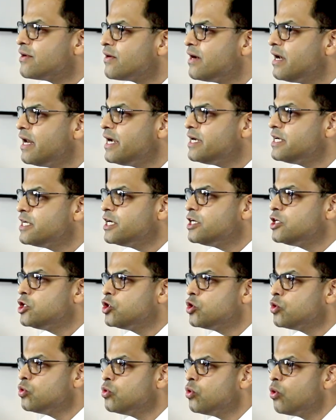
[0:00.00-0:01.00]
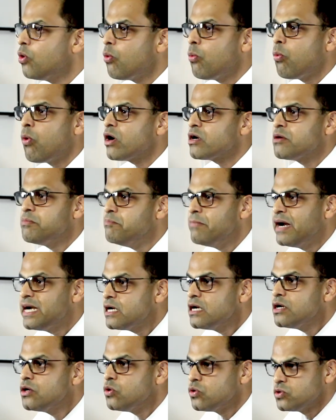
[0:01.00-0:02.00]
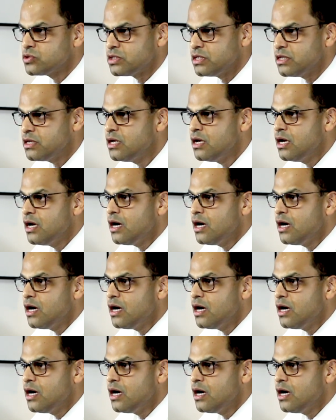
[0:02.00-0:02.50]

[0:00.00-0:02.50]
related to what metal goes in.